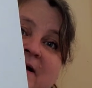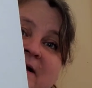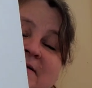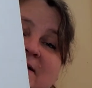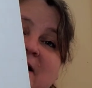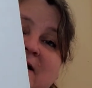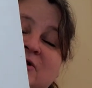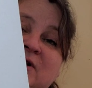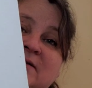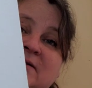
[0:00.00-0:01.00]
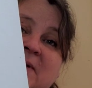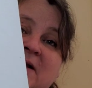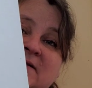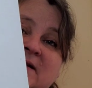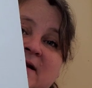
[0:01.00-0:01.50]
Isn't he just the
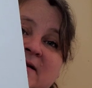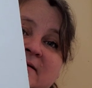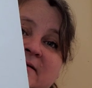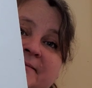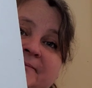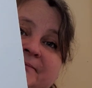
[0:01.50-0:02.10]
bee's knees?